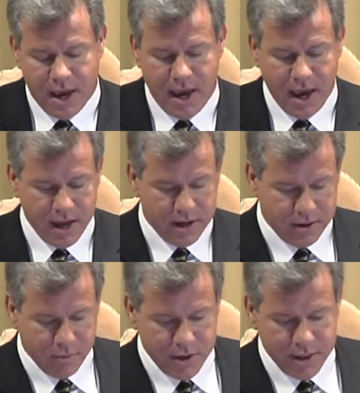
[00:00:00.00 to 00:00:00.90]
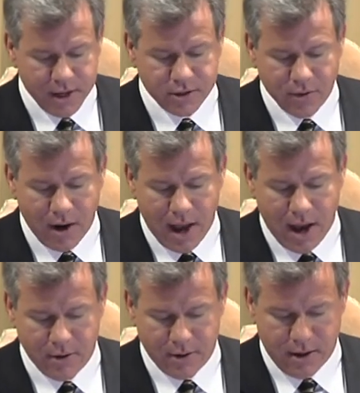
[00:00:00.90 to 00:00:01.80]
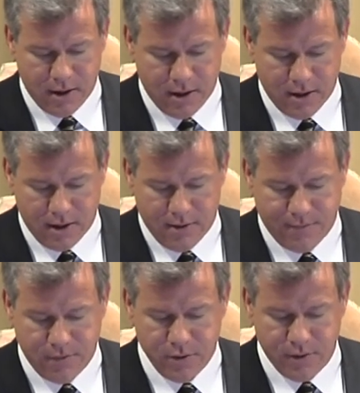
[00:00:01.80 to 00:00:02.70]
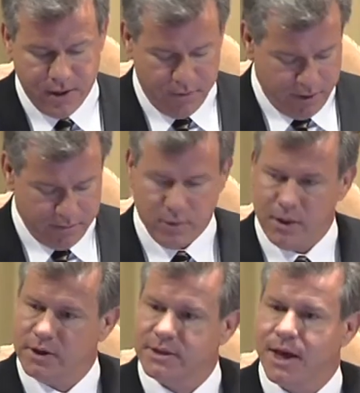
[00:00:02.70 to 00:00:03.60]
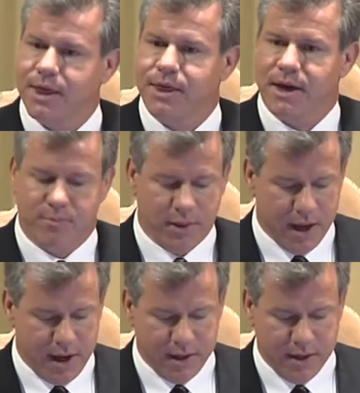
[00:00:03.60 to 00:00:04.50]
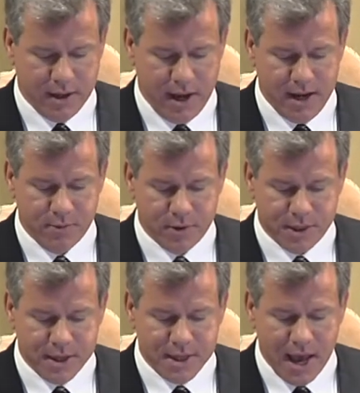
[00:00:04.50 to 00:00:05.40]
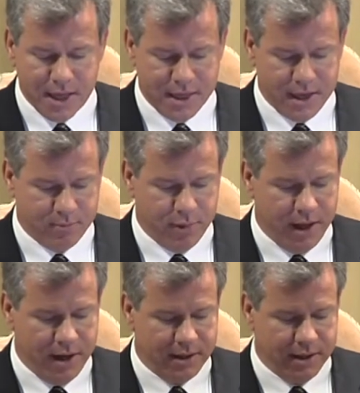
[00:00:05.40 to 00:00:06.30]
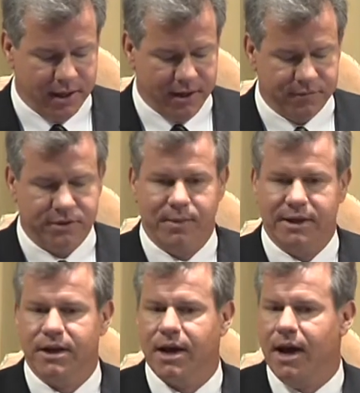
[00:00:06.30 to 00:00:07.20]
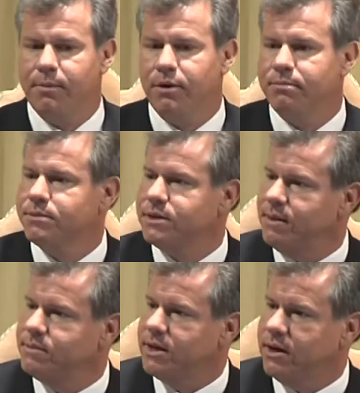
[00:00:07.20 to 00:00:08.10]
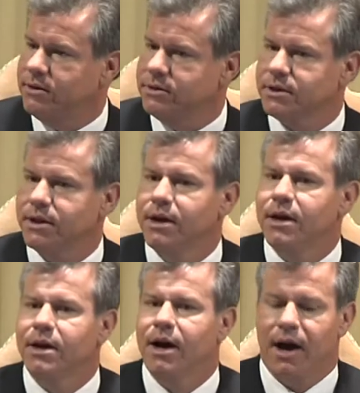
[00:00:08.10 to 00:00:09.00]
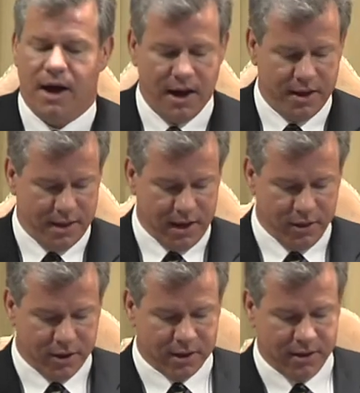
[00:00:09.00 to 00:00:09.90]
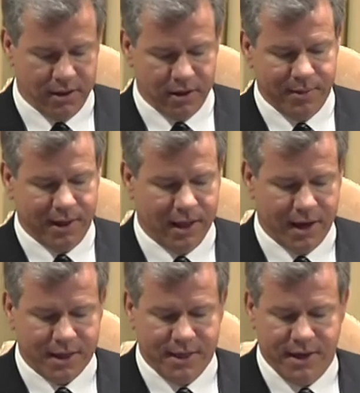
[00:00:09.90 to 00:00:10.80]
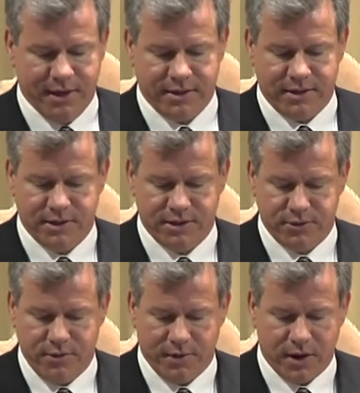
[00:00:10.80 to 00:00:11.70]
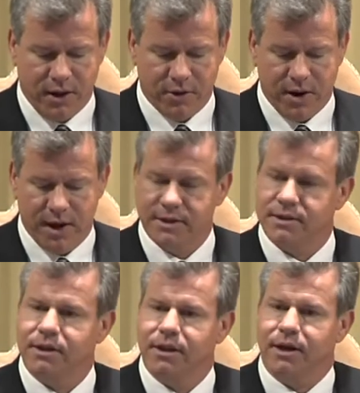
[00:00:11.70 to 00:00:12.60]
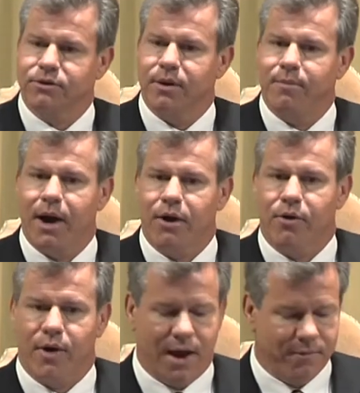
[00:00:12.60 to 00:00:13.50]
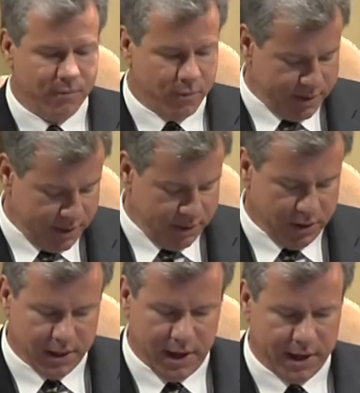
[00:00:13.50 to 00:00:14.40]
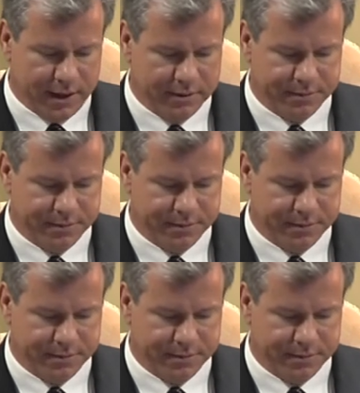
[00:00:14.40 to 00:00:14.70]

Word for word: And we then draw out uh, a fluid, or what looks like thick blood. And within that thick blood lives mesenchymal stem cells. Uh, they look a little bit like this. This is sort of a colorized electron micrograph of what they look like.